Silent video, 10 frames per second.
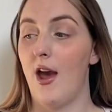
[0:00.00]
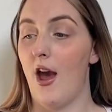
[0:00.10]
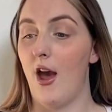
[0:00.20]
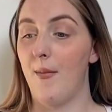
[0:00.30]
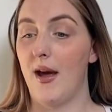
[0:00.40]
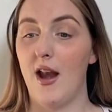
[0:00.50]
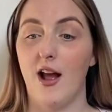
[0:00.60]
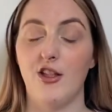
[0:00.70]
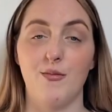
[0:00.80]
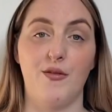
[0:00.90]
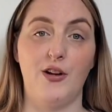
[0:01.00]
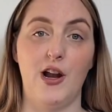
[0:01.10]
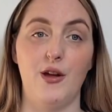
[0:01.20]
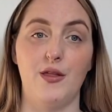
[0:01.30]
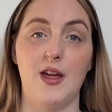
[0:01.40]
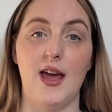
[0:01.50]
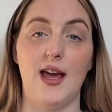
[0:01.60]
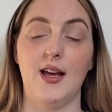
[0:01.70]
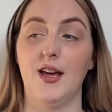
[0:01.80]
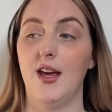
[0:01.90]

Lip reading: an item of clothing,